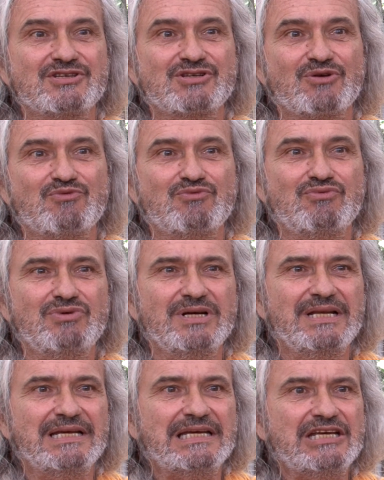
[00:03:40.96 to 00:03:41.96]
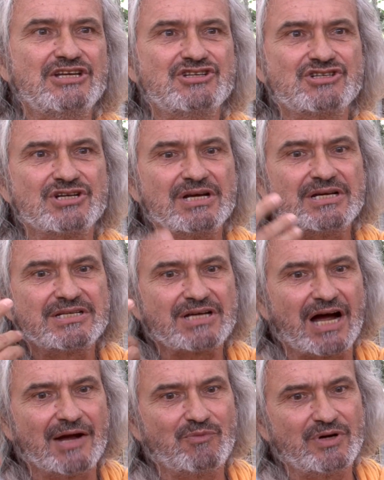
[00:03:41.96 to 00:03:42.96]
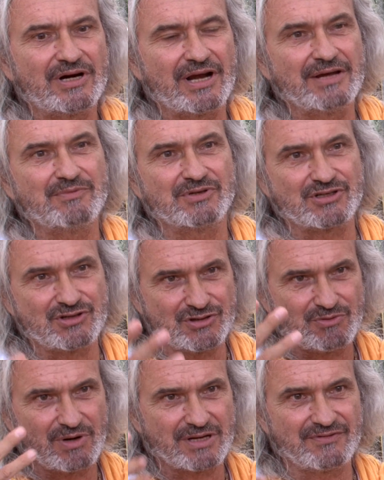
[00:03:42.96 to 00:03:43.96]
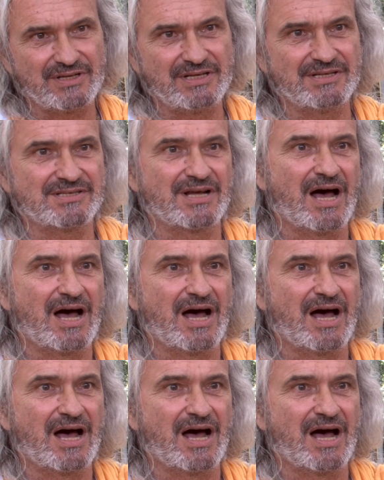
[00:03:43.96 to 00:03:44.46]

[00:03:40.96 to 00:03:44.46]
So really each time we're able to do one of these